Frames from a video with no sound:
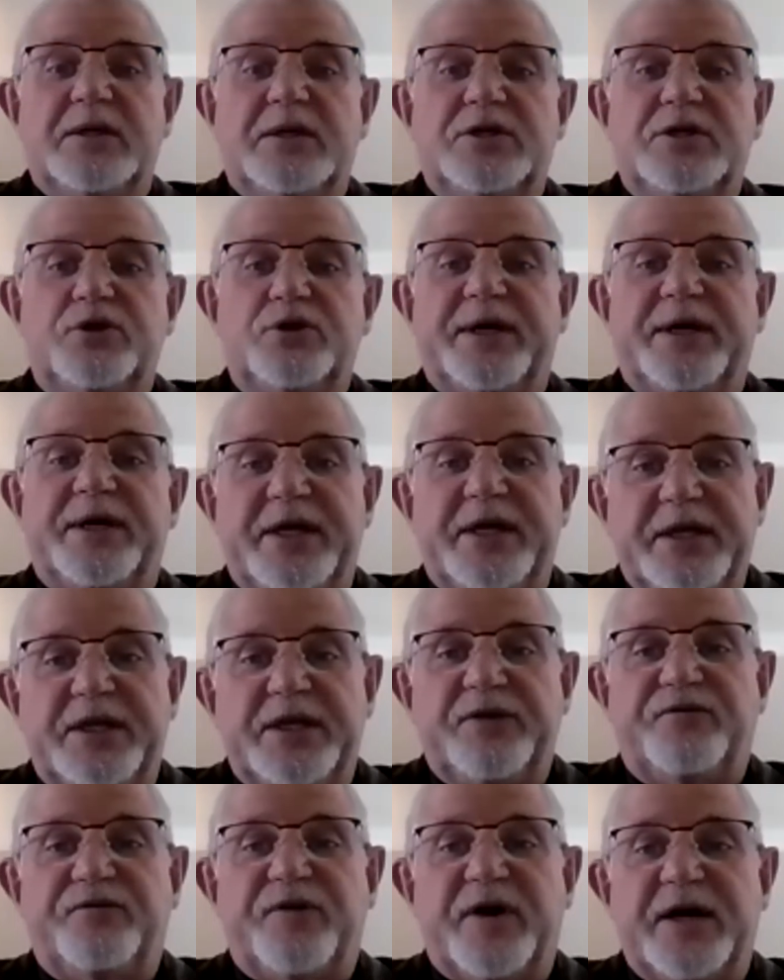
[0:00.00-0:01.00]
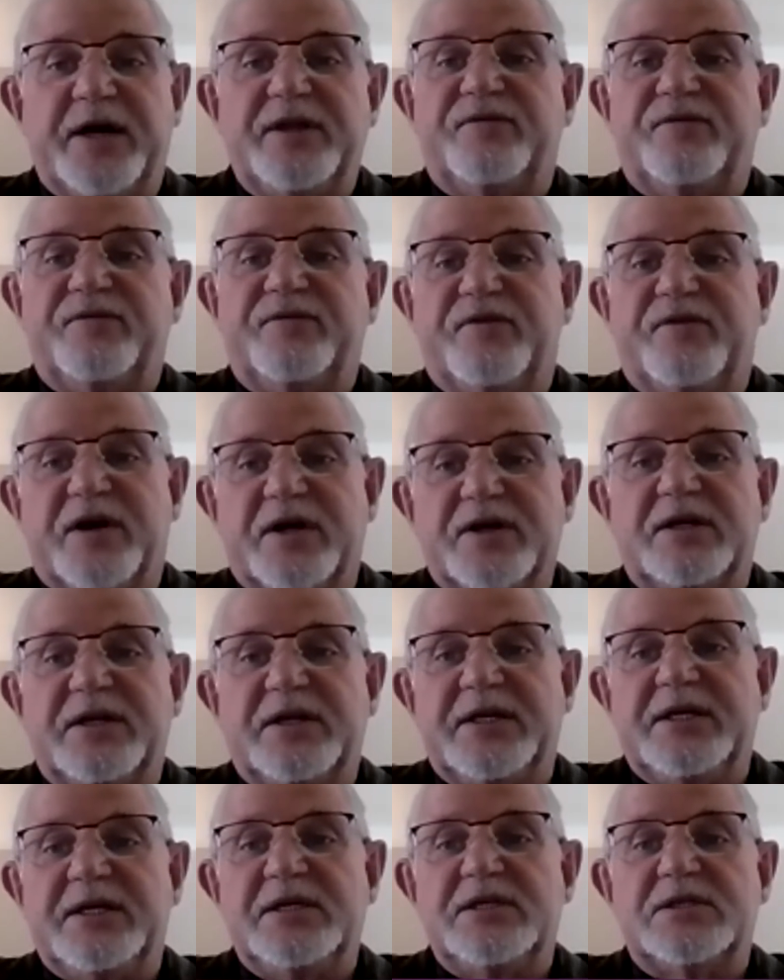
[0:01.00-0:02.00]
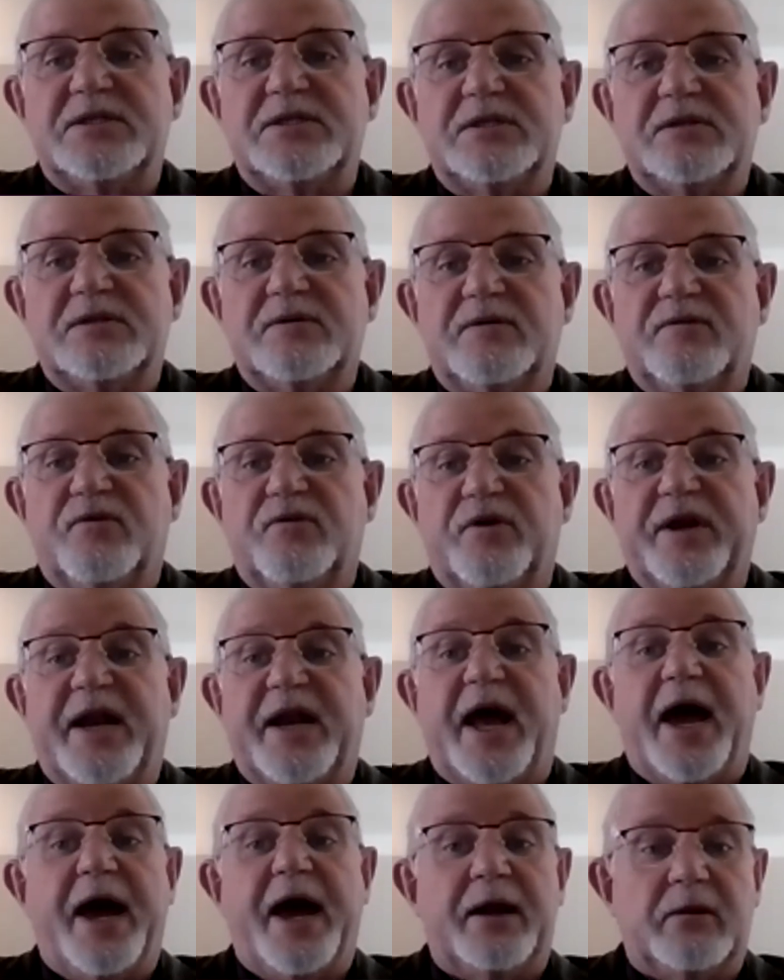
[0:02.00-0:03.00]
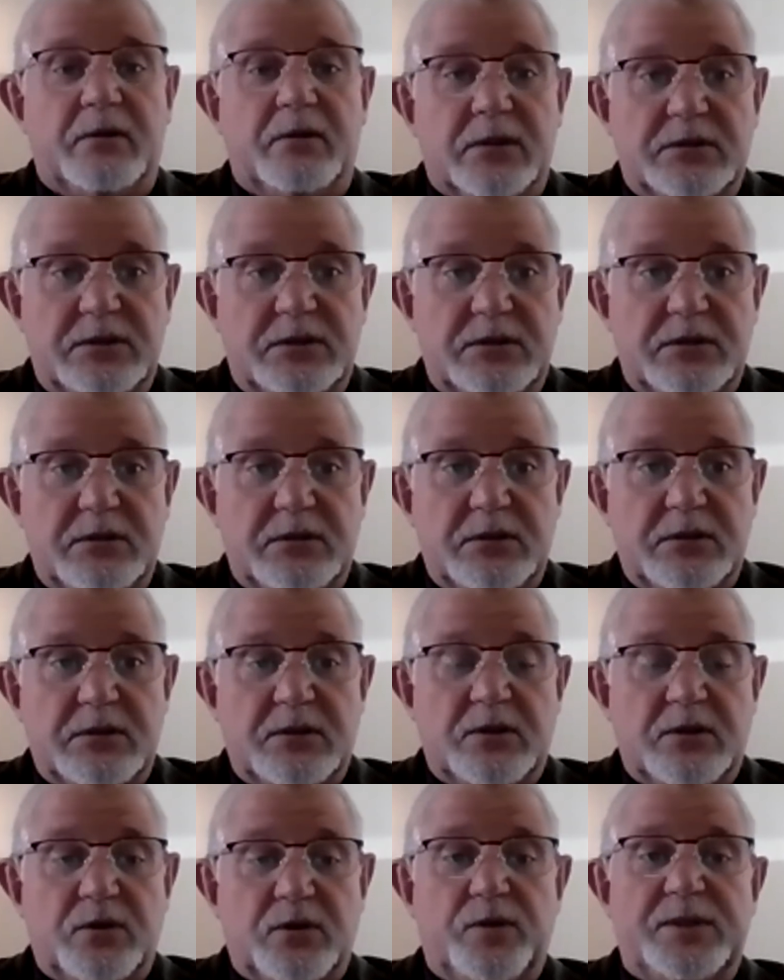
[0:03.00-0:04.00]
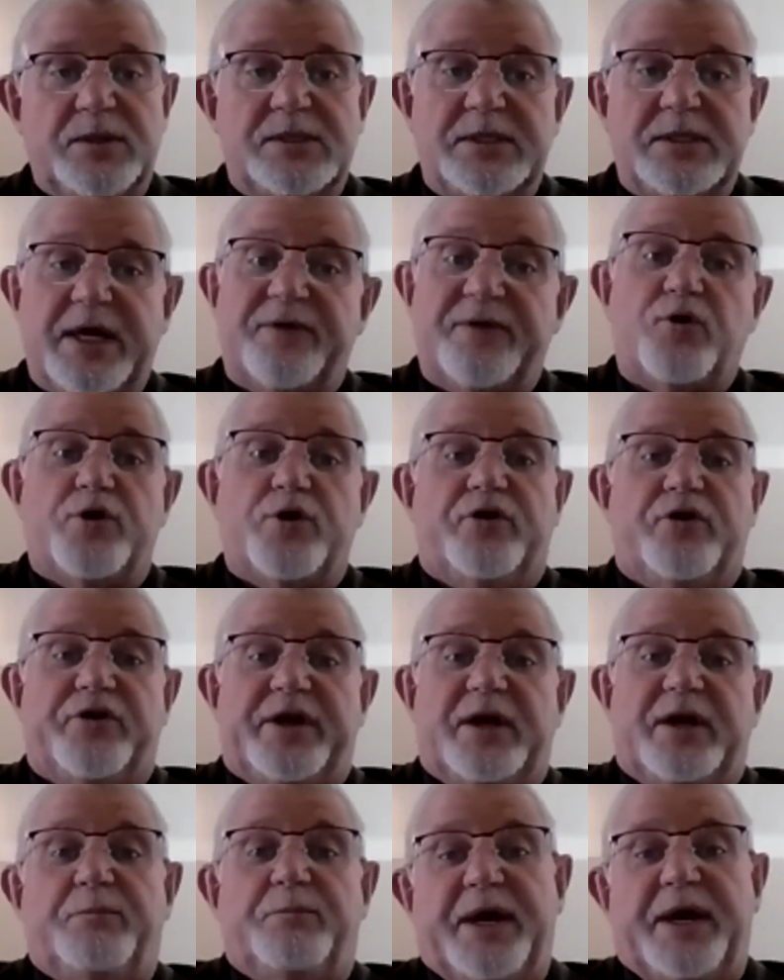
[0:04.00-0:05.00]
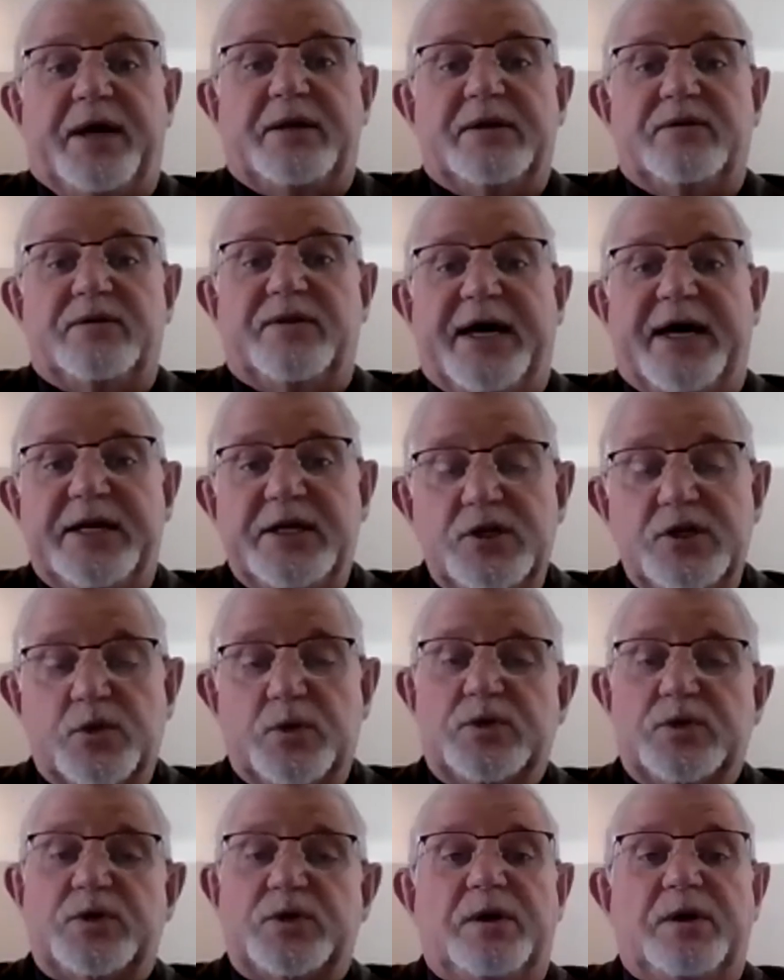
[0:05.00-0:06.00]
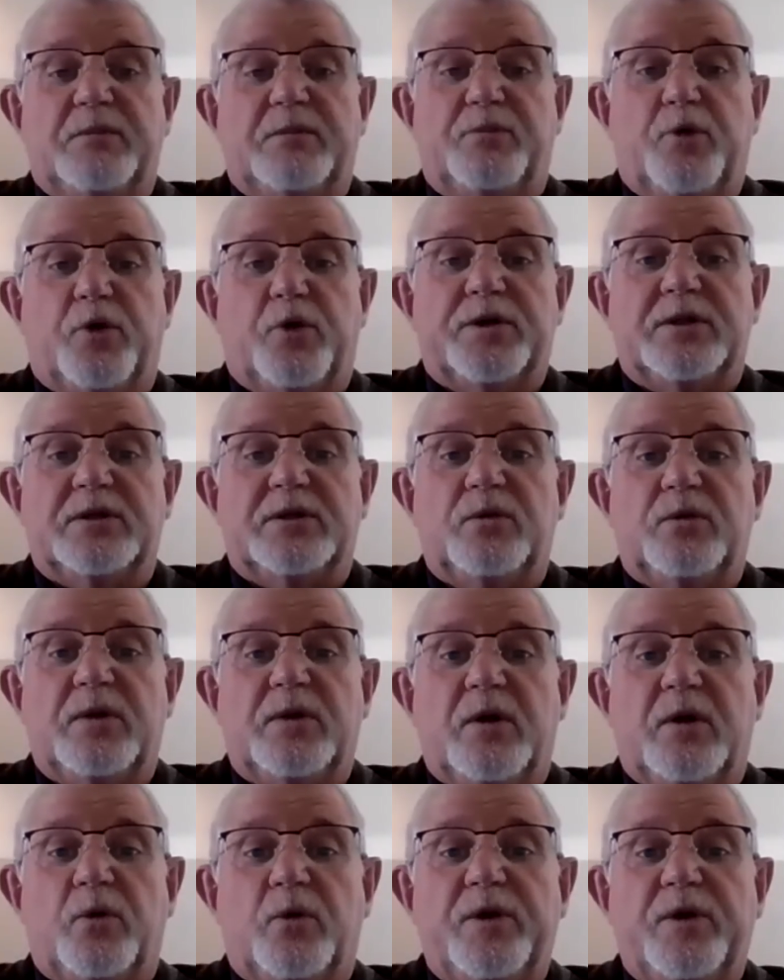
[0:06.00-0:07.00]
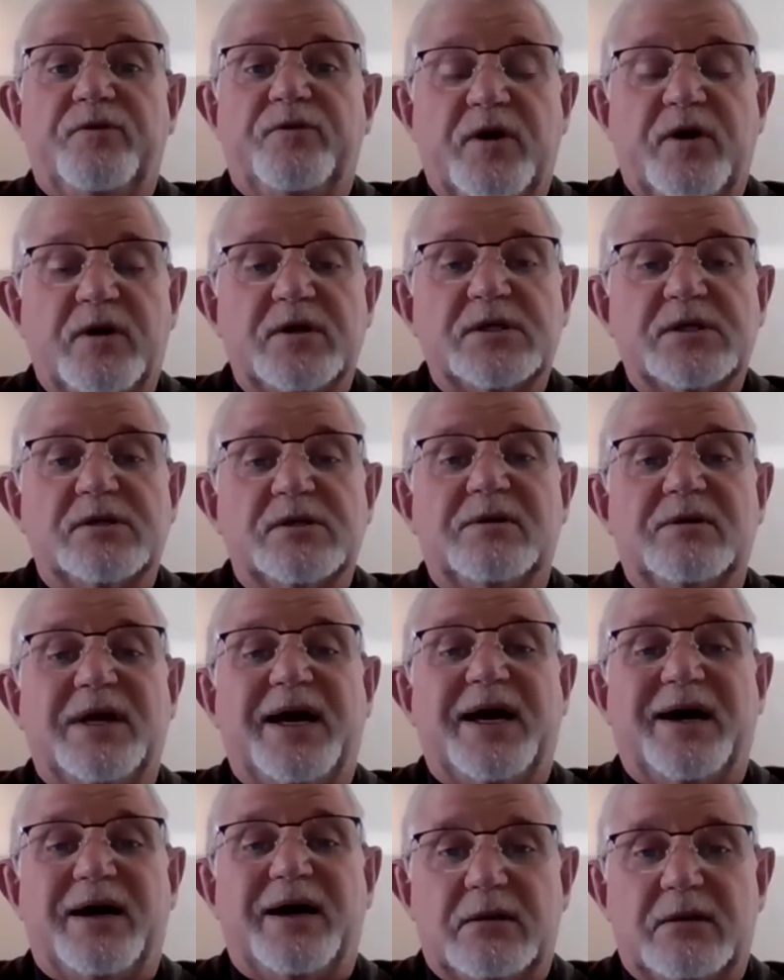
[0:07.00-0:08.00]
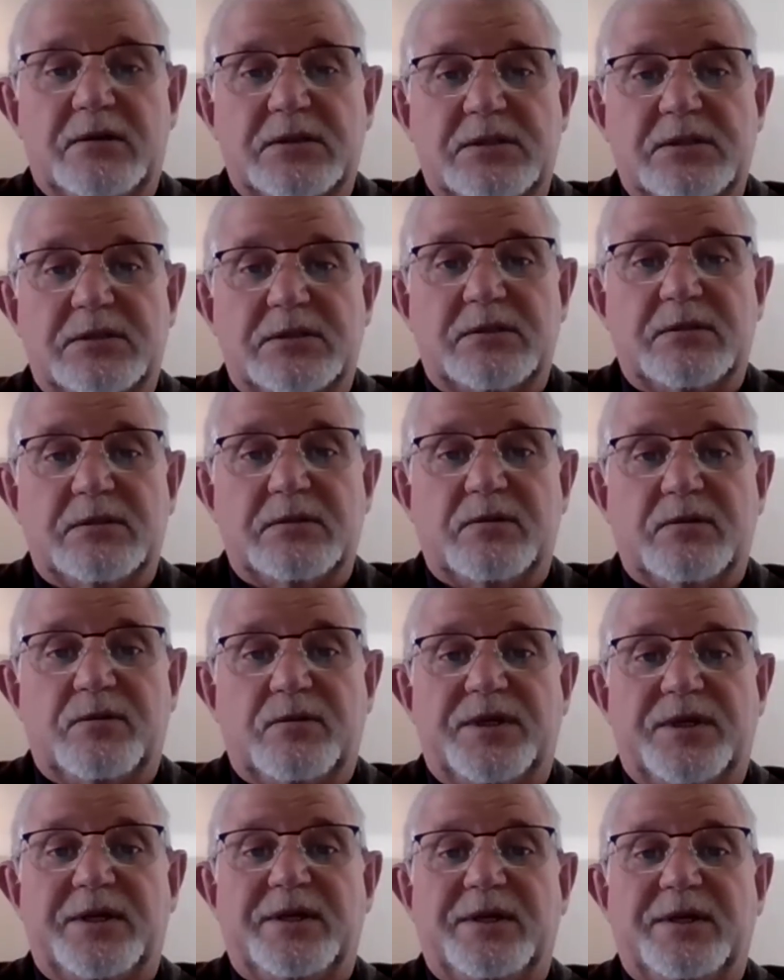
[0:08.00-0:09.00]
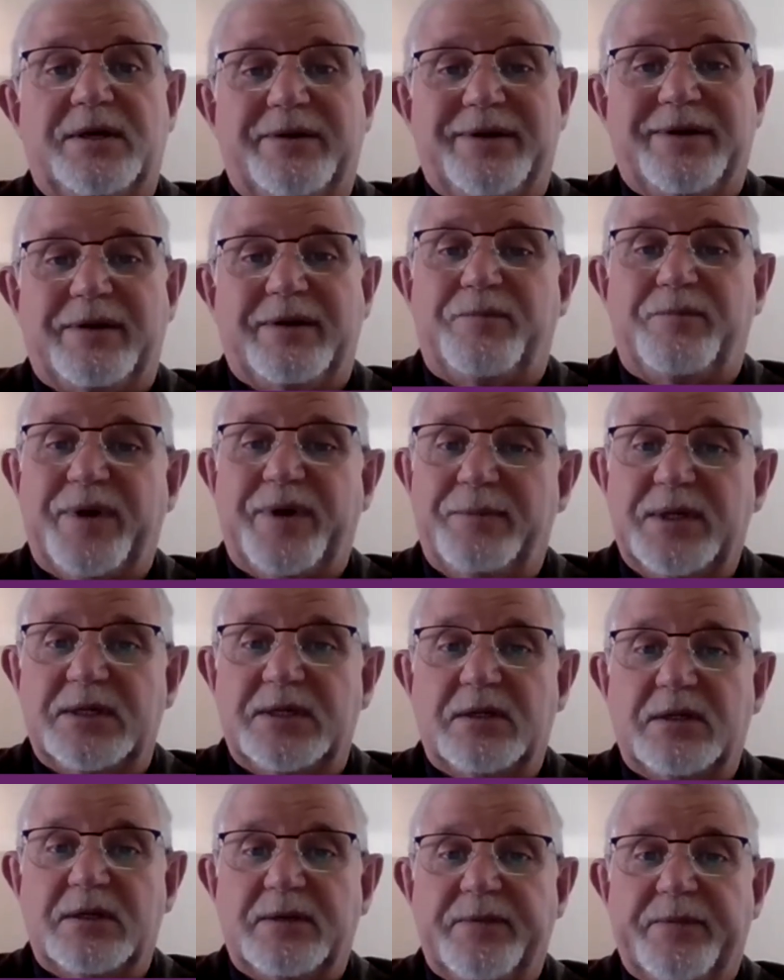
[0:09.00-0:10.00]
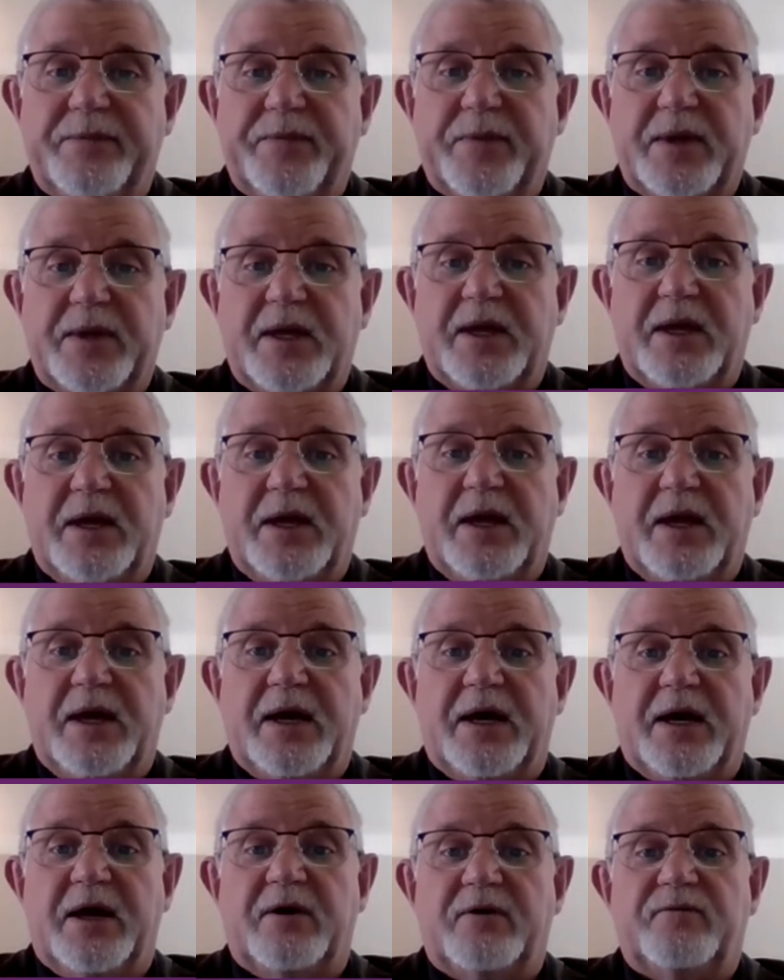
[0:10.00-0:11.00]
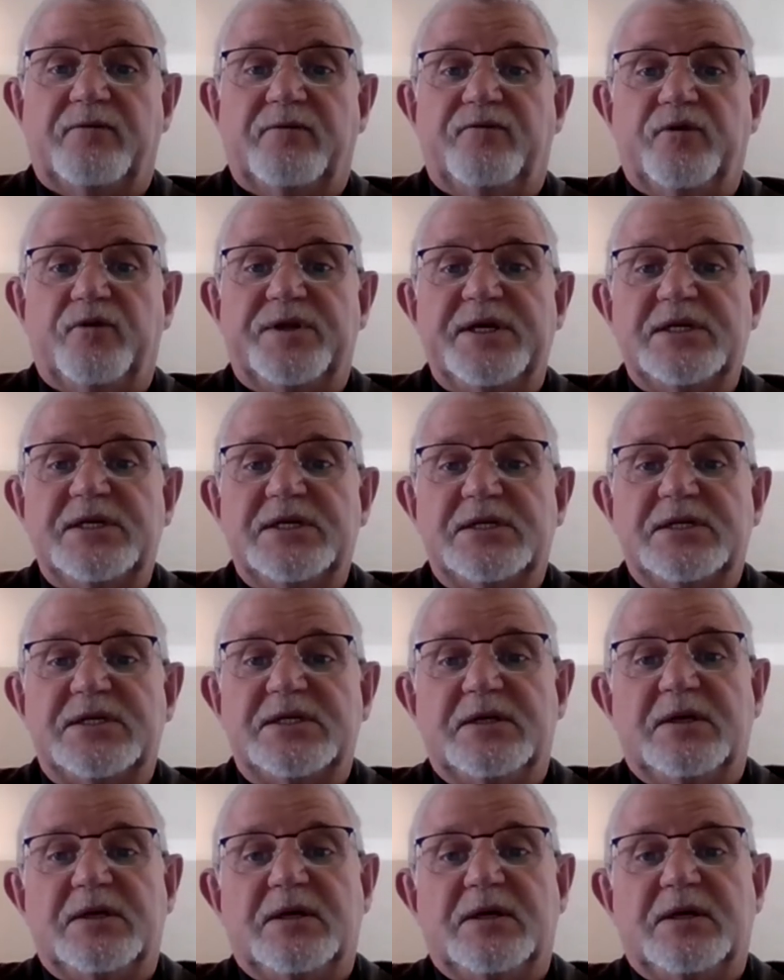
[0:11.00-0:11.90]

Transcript: to identify the functional needs for an adult who is therefore hearing impaired. And that is also important. We focus on adults with a hearing impairment. Now, for this